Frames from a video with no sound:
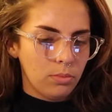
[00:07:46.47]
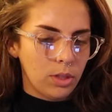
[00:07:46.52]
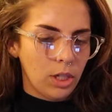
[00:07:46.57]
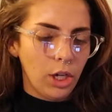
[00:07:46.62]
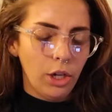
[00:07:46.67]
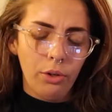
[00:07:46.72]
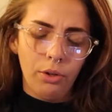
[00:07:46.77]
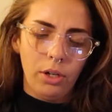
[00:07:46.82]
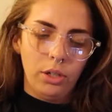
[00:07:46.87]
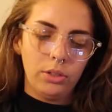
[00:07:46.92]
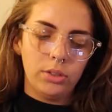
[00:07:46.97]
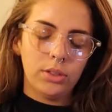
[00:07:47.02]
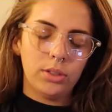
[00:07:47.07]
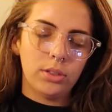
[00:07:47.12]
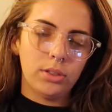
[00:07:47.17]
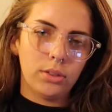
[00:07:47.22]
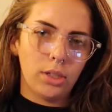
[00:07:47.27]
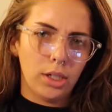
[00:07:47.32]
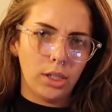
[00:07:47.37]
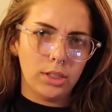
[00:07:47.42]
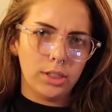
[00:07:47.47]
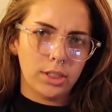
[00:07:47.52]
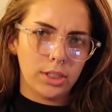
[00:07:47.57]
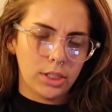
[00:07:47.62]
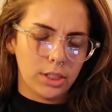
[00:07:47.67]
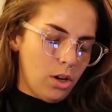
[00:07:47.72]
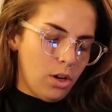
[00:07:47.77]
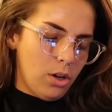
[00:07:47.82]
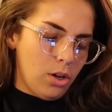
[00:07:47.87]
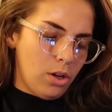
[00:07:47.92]
heroes,
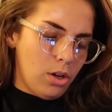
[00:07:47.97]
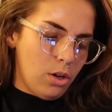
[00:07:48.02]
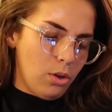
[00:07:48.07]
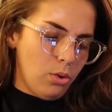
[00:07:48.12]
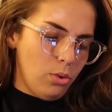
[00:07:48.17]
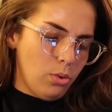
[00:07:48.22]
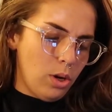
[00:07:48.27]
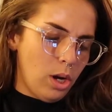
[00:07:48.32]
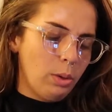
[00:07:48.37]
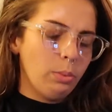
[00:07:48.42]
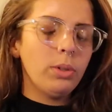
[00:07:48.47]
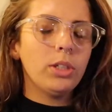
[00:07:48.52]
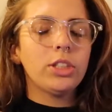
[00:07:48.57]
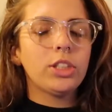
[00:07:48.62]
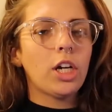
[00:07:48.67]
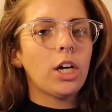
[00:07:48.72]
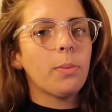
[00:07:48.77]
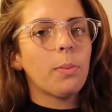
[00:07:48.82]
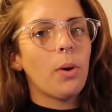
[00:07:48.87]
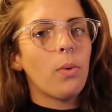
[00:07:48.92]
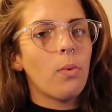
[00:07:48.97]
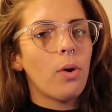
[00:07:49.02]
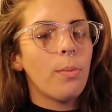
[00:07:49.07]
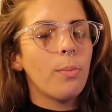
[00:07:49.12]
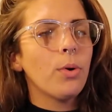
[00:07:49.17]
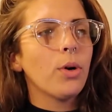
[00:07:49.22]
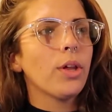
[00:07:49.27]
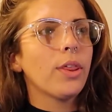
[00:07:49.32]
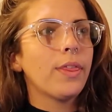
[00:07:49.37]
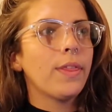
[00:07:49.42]
honestly. Oh, I will talk about one
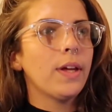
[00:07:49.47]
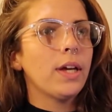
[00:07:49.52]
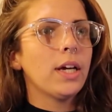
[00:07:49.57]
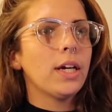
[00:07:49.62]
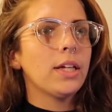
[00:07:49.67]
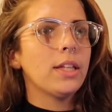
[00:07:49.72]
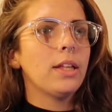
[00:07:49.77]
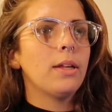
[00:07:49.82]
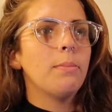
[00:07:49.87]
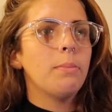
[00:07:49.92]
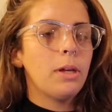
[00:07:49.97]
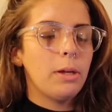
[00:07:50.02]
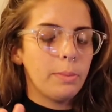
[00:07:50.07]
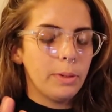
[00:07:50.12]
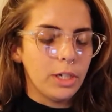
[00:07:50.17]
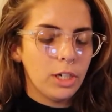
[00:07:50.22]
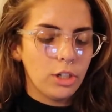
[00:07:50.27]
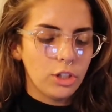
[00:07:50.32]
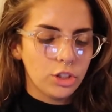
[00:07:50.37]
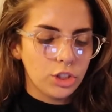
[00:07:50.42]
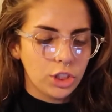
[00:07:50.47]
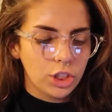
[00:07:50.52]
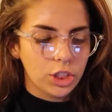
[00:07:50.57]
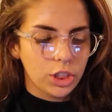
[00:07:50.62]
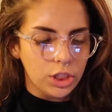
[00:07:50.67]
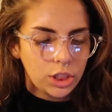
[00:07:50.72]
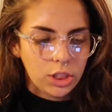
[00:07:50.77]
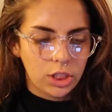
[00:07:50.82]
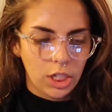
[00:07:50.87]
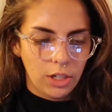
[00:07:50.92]
more thing and then maybe I'll
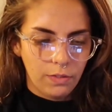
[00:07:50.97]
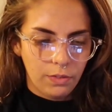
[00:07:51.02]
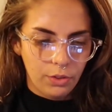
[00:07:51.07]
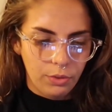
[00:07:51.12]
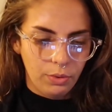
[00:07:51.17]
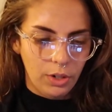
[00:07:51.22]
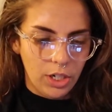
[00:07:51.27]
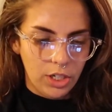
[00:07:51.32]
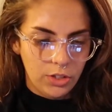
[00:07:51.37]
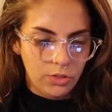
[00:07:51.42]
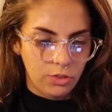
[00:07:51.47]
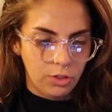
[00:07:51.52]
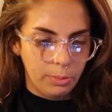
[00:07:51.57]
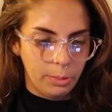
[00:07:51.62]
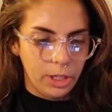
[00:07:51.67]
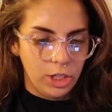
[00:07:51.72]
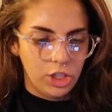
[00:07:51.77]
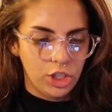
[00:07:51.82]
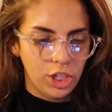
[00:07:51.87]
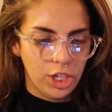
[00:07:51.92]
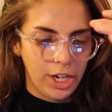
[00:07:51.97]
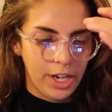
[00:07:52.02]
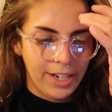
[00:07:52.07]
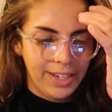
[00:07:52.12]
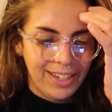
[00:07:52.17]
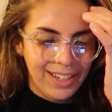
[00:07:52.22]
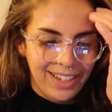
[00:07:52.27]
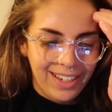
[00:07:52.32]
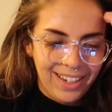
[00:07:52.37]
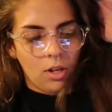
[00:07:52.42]
just save the rest for my Should I
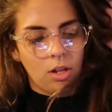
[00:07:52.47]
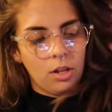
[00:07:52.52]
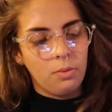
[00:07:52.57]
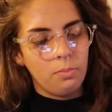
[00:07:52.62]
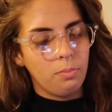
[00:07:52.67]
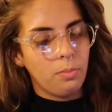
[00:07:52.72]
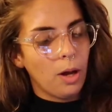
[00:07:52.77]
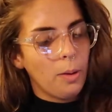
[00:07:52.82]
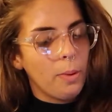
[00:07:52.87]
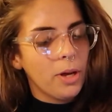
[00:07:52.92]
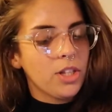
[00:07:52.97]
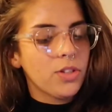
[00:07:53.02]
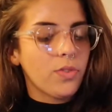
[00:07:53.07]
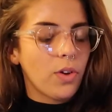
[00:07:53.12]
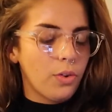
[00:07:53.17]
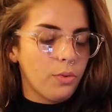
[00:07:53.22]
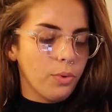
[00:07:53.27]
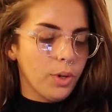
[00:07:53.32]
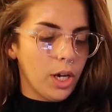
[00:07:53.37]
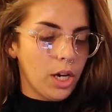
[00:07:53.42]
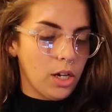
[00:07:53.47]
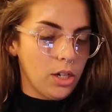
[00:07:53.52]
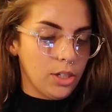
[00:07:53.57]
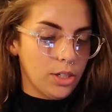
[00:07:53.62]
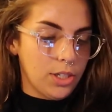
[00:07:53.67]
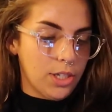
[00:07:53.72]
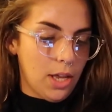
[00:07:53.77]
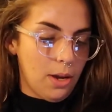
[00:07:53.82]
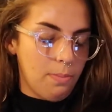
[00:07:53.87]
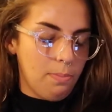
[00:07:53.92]
Dig. My best friend Riel
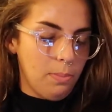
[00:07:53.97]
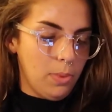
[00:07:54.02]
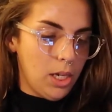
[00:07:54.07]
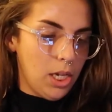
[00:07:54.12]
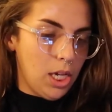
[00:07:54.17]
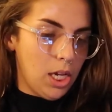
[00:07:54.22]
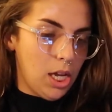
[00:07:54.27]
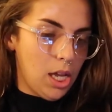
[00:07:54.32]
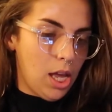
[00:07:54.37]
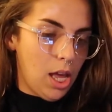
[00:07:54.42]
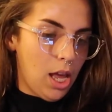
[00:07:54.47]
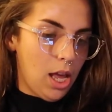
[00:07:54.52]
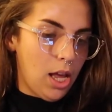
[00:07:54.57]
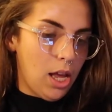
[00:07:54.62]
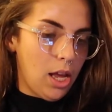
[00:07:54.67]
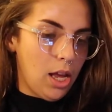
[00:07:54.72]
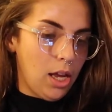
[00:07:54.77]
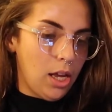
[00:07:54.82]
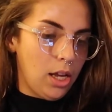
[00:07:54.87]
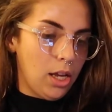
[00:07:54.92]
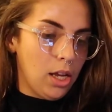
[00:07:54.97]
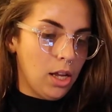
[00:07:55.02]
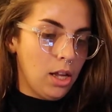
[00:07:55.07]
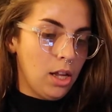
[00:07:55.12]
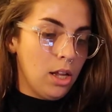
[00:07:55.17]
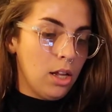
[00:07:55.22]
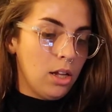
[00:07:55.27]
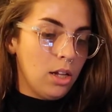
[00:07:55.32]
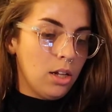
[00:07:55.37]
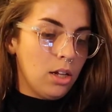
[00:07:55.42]
sent me a
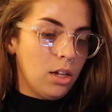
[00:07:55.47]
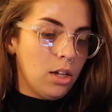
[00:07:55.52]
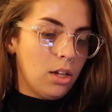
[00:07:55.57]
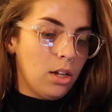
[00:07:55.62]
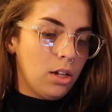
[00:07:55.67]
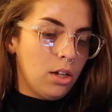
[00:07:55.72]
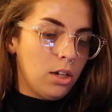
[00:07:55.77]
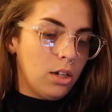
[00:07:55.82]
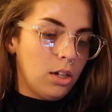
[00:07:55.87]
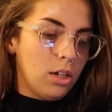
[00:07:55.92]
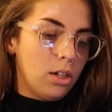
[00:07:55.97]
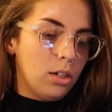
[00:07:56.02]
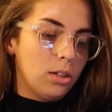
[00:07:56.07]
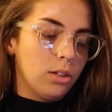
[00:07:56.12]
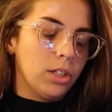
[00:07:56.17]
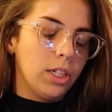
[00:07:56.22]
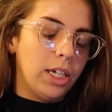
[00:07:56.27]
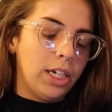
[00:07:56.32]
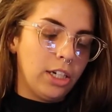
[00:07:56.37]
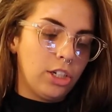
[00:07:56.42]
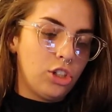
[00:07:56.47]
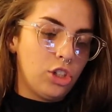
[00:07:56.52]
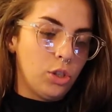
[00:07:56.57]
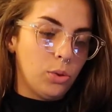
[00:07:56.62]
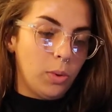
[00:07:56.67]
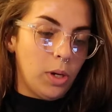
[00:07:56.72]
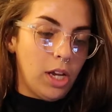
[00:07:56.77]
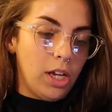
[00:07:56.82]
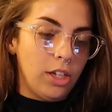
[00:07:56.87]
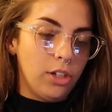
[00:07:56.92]
link
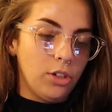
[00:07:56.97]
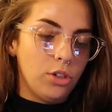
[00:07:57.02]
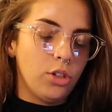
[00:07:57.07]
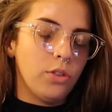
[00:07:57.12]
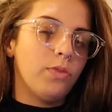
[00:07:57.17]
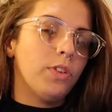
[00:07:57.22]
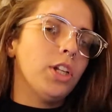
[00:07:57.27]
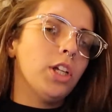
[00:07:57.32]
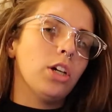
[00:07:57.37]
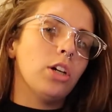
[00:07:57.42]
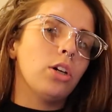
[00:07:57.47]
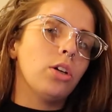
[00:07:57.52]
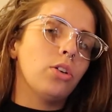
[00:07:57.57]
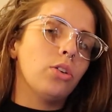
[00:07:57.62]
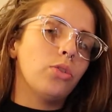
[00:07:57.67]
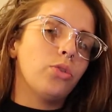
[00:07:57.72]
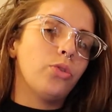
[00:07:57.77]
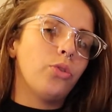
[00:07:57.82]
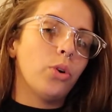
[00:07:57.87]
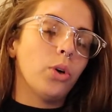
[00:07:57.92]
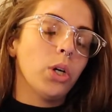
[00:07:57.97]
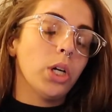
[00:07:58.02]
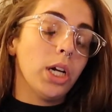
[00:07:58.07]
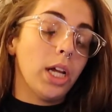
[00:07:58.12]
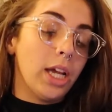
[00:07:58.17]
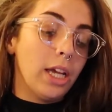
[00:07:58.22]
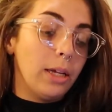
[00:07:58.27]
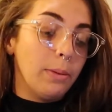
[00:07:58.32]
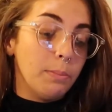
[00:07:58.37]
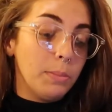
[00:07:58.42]
to a YouTube video for
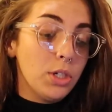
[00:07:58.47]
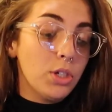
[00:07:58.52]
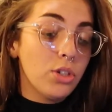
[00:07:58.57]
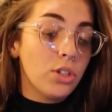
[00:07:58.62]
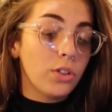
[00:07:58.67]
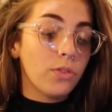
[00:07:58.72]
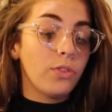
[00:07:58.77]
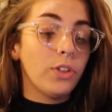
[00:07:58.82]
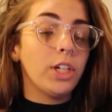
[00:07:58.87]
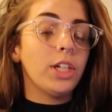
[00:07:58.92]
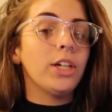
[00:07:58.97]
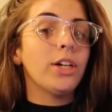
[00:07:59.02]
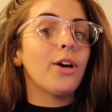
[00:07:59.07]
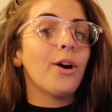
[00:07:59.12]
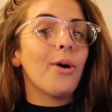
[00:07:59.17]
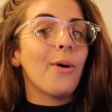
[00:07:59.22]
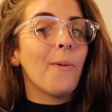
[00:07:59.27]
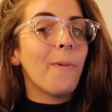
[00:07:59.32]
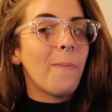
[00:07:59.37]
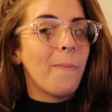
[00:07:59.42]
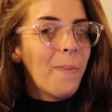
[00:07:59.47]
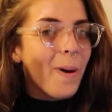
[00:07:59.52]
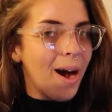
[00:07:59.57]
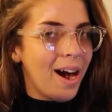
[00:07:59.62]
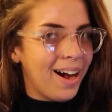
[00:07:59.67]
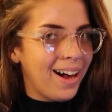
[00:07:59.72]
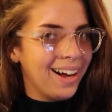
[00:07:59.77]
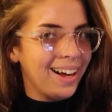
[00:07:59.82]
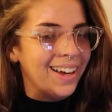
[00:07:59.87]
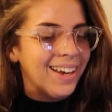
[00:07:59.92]
a music video
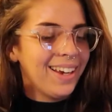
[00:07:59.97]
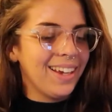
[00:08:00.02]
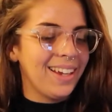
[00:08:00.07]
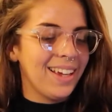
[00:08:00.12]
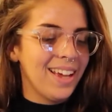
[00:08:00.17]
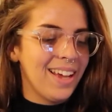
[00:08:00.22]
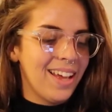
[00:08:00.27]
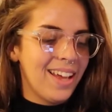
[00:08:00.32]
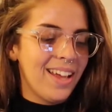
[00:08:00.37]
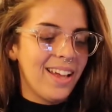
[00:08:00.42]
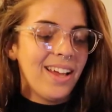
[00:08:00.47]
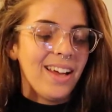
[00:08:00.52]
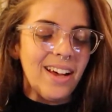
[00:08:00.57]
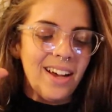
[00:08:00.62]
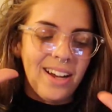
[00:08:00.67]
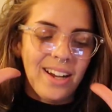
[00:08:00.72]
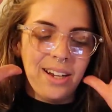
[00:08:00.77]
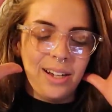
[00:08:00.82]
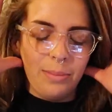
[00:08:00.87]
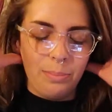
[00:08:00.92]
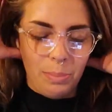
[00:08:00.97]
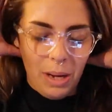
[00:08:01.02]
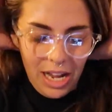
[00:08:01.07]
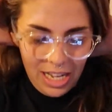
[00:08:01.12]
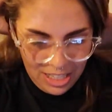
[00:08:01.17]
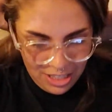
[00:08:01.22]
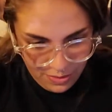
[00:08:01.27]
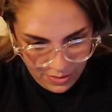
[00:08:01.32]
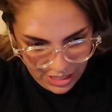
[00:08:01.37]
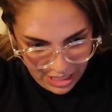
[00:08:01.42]
by Massive